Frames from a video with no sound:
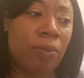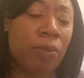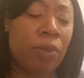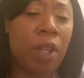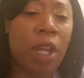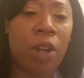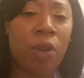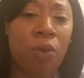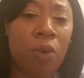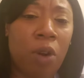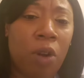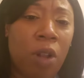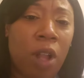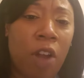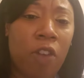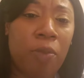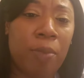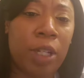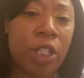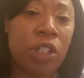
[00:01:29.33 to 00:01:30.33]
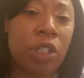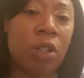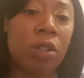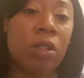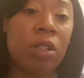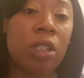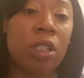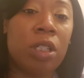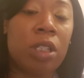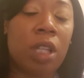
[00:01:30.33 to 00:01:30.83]
let it roll off my
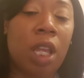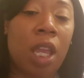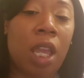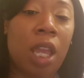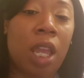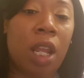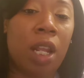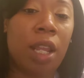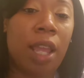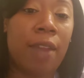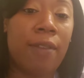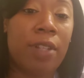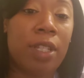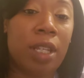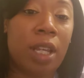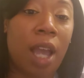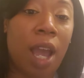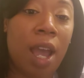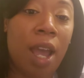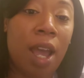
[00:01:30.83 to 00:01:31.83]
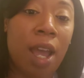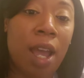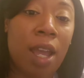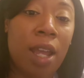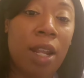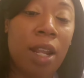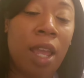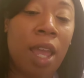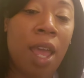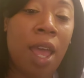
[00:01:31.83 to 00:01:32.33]
shoulders and gave it to
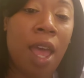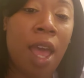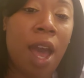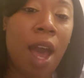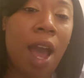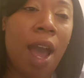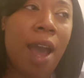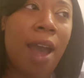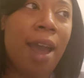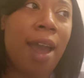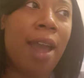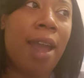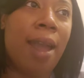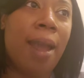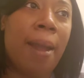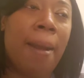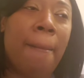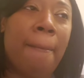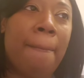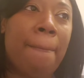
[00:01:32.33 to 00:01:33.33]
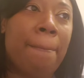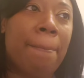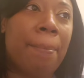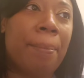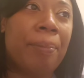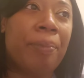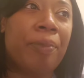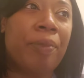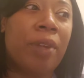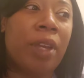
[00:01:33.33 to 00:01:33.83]
God. I
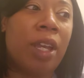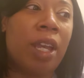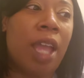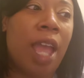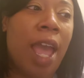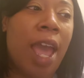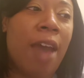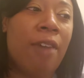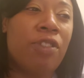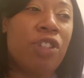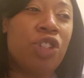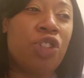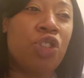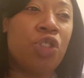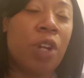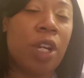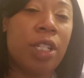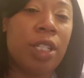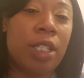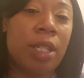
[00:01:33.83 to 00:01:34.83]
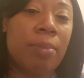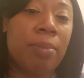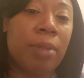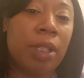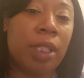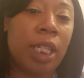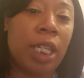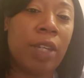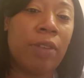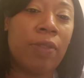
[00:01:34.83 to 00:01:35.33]
have to trust and
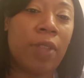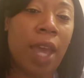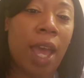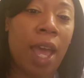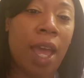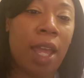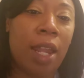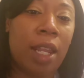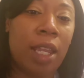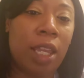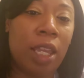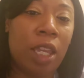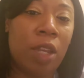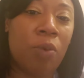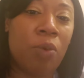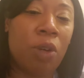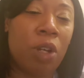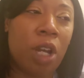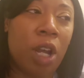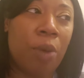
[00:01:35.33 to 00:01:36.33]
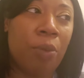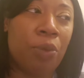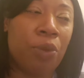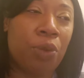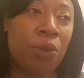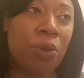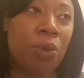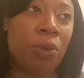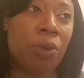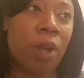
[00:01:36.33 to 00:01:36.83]
believe that He will come
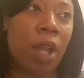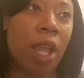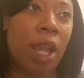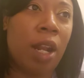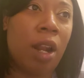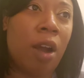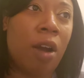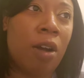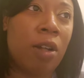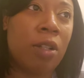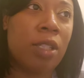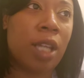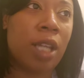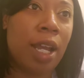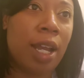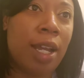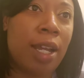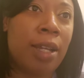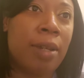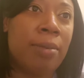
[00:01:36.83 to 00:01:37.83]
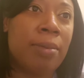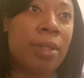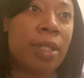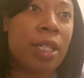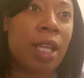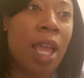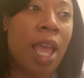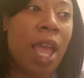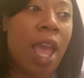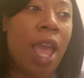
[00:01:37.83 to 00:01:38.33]
through at all
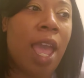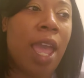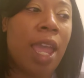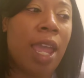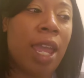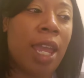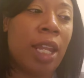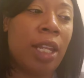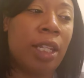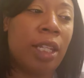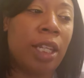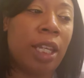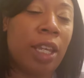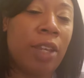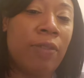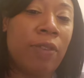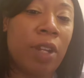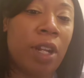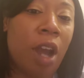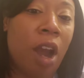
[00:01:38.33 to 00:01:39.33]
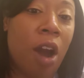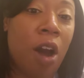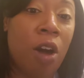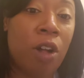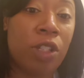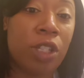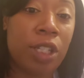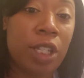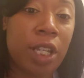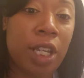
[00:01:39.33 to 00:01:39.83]
times and give it
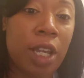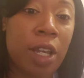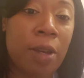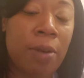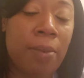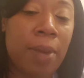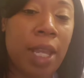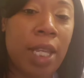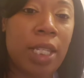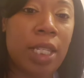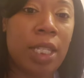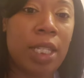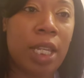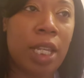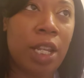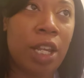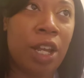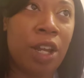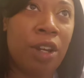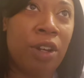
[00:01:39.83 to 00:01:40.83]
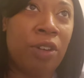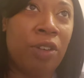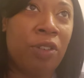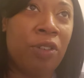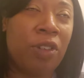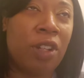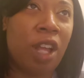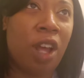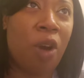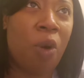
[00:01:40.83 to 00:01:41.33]
all to Him instead
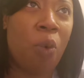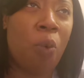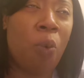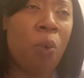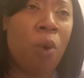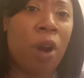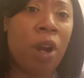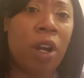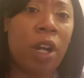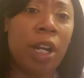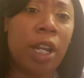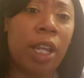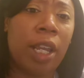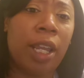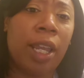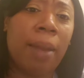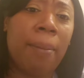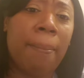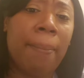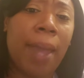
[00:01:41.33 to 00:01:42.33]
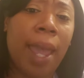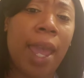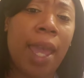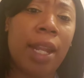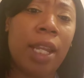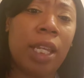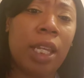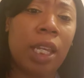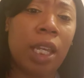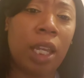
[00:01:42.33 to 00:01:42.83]
of worrying and
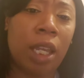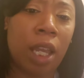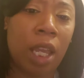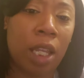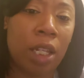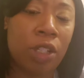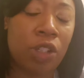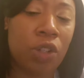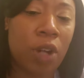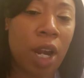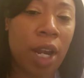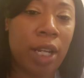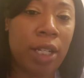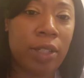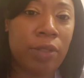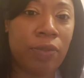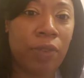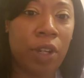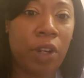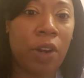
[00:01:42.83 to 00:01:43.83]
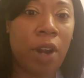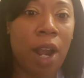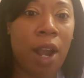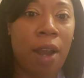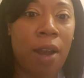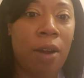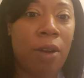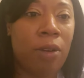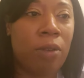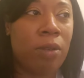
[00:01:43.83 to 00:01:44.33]
panicking and trying to figure
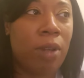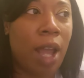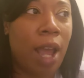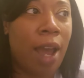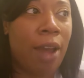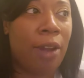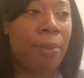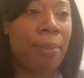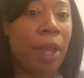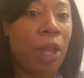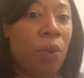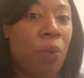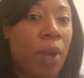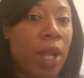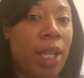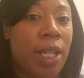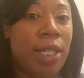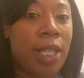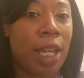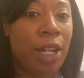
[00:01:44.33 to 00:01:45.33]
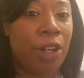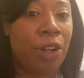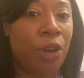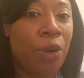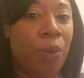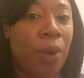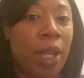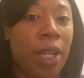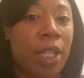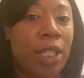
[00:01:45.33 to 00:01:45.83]
out how to make ways out of
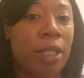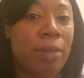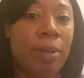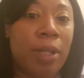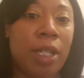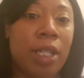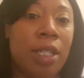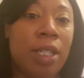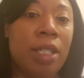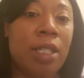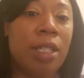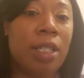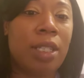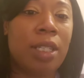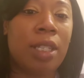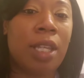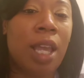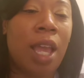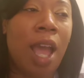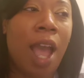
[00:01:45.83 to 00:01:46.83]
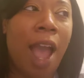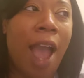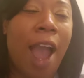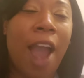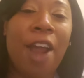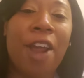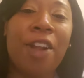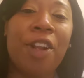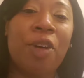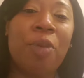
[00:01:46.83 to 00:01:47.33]
no ways, because
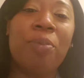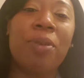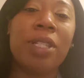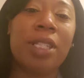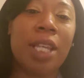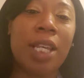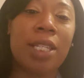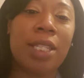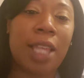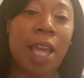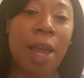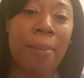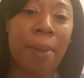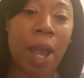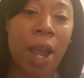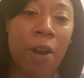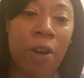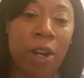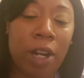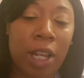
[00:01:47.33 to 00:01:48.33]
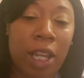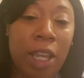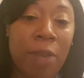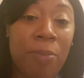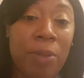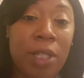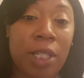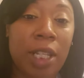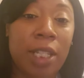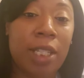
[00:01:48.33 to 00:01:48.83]
I don't possess that power. He
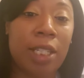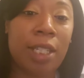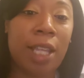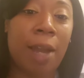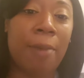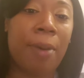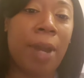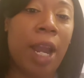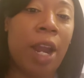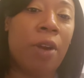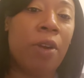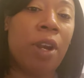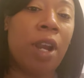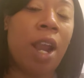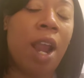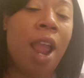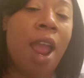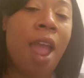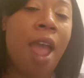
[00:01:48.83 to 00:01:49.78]
possesses that power.